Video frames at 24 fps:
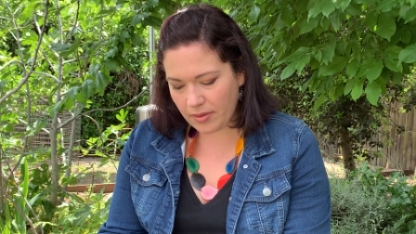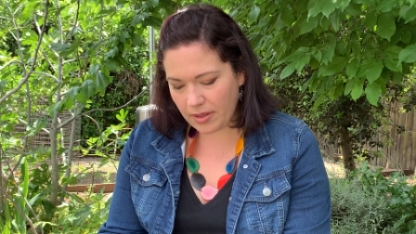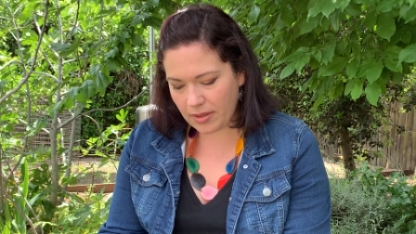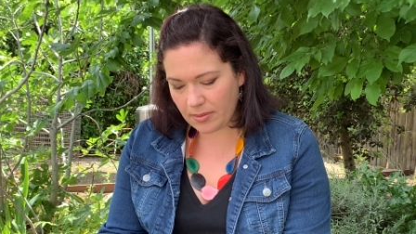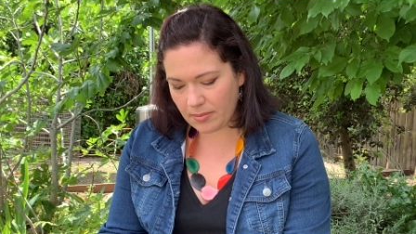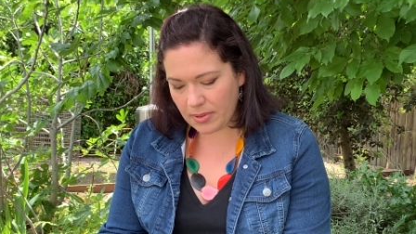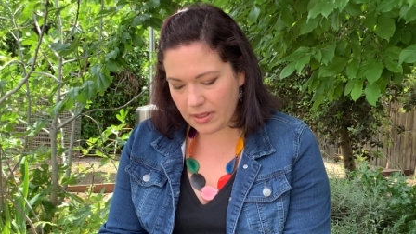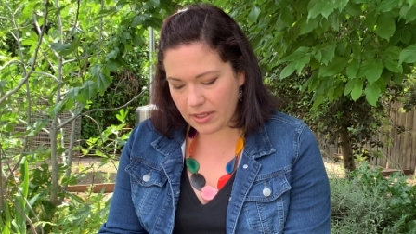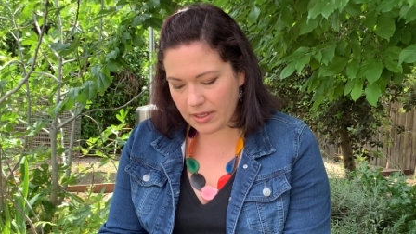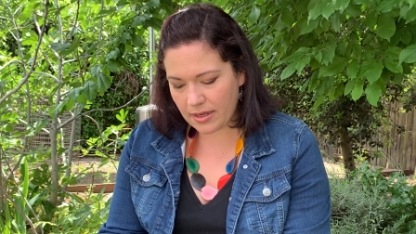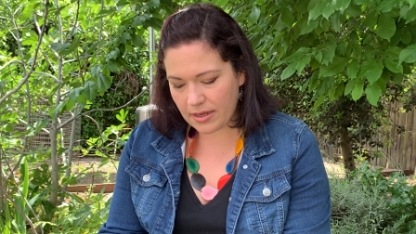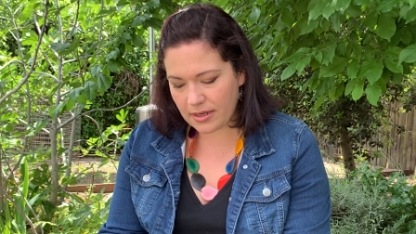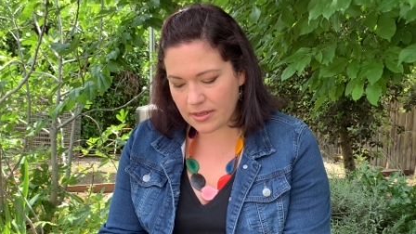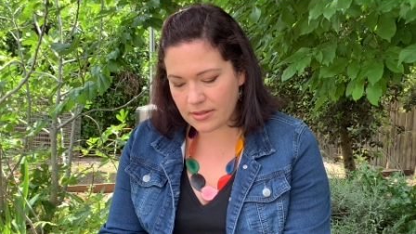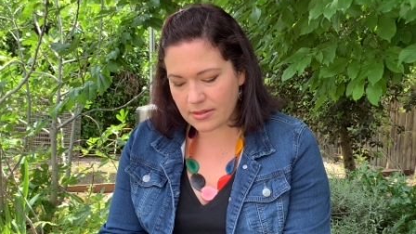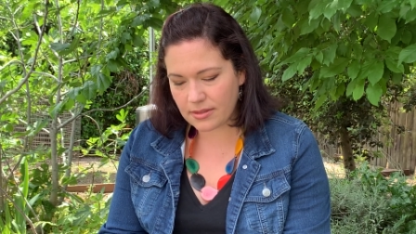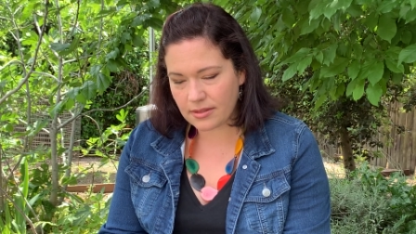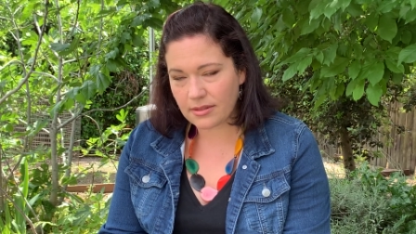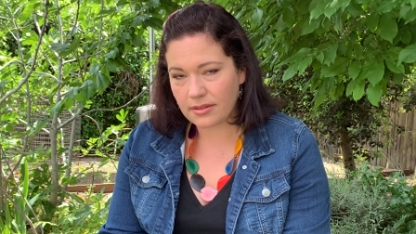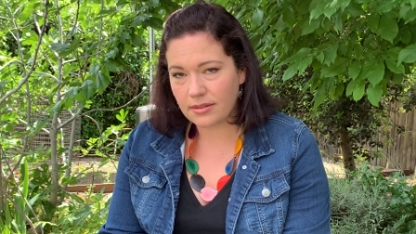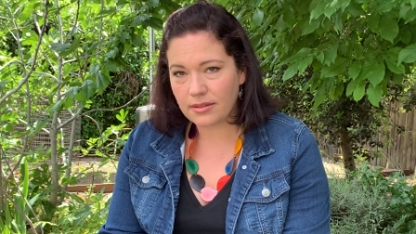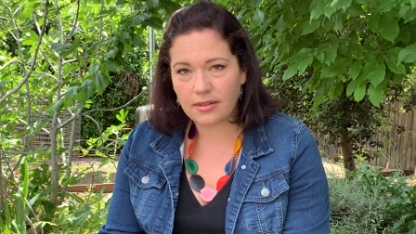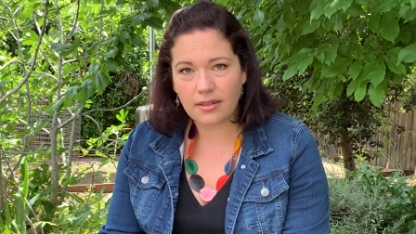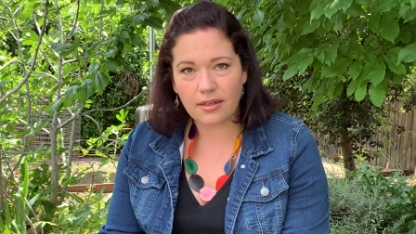him because
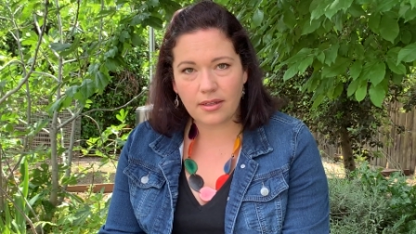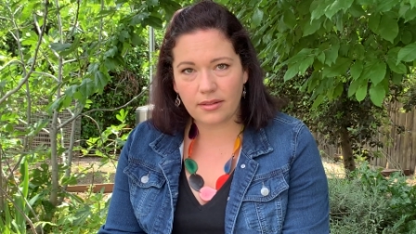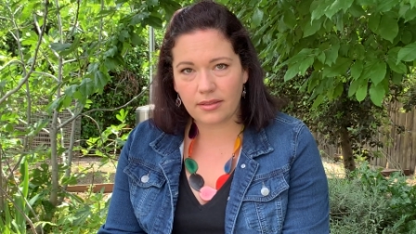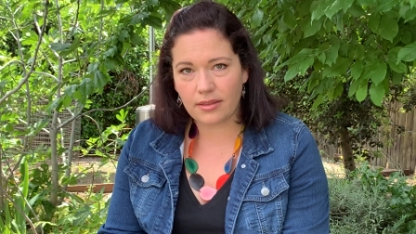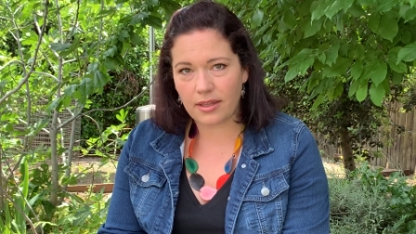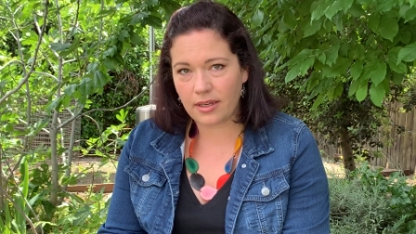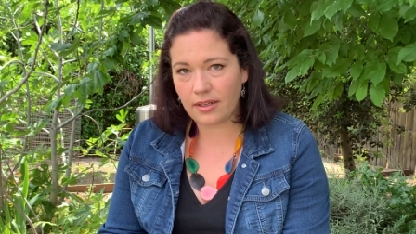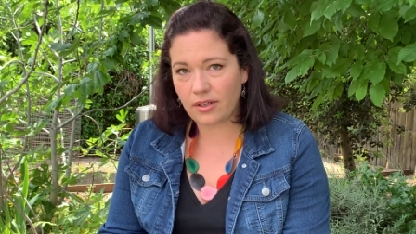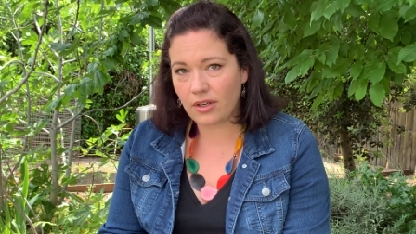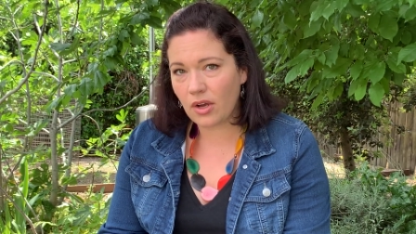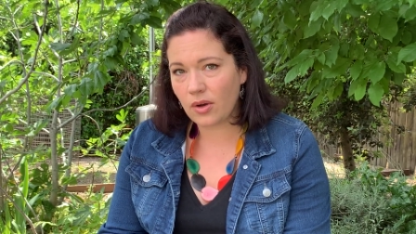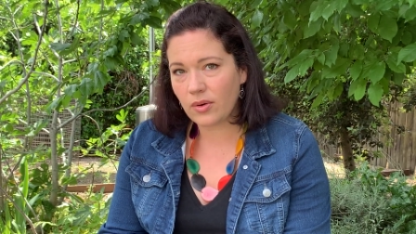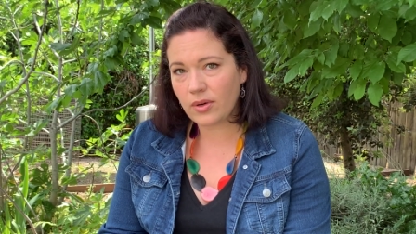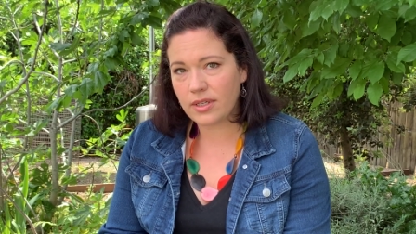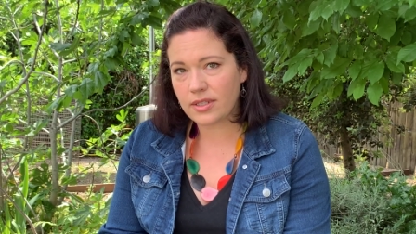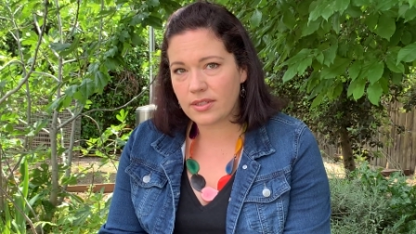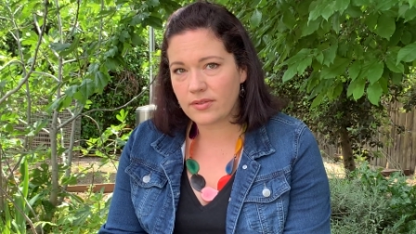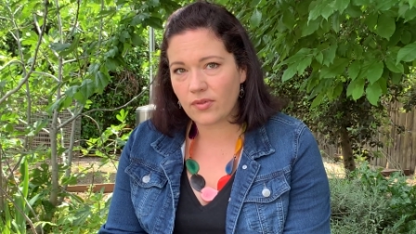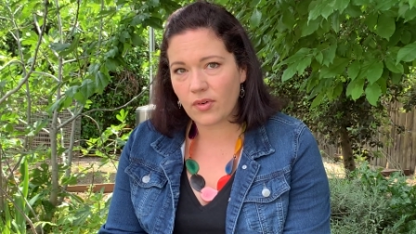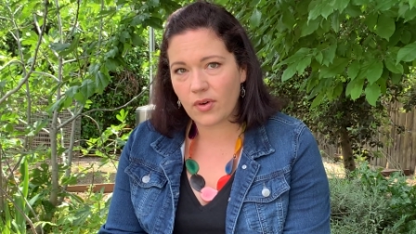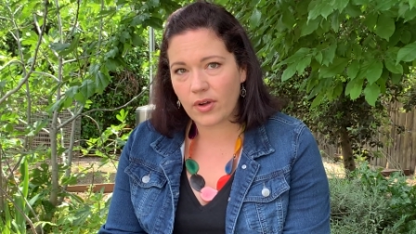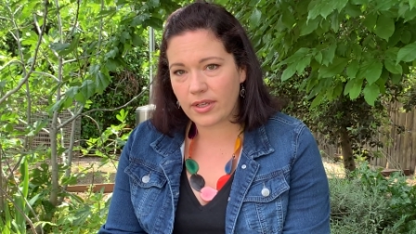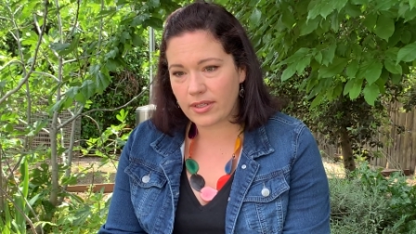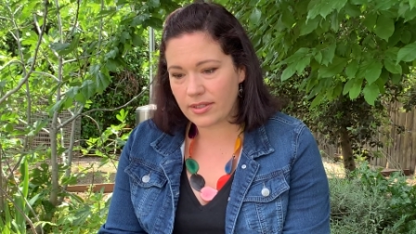they know
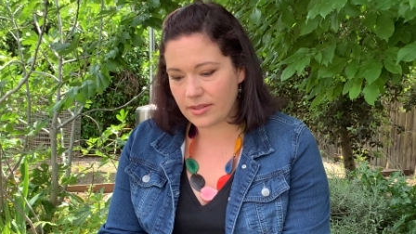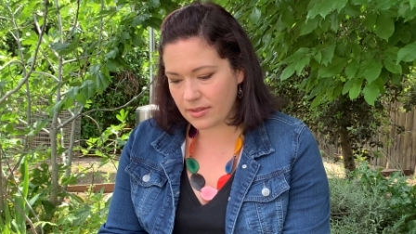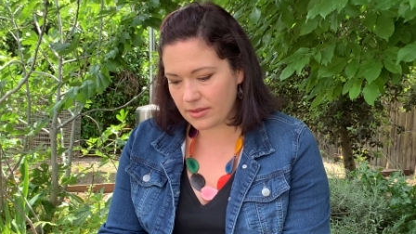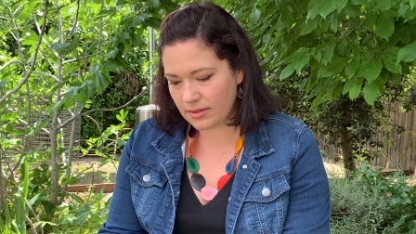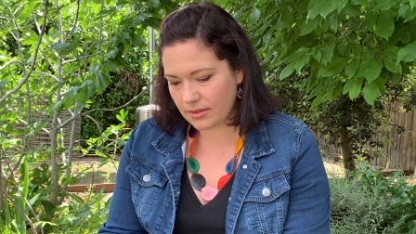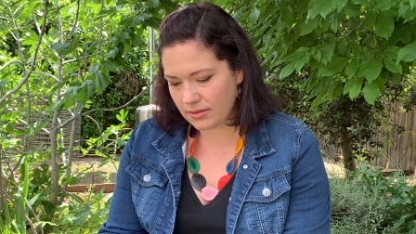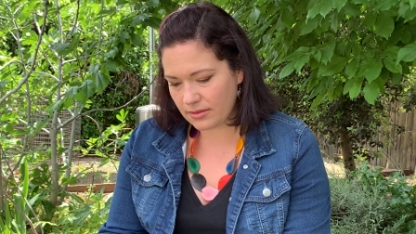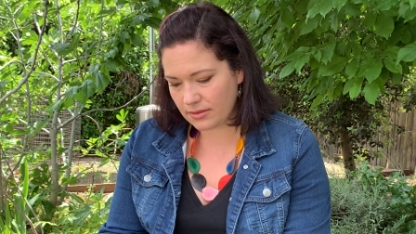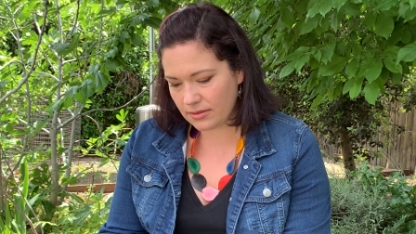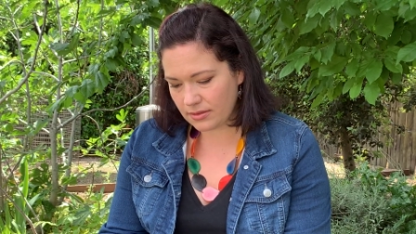his voice.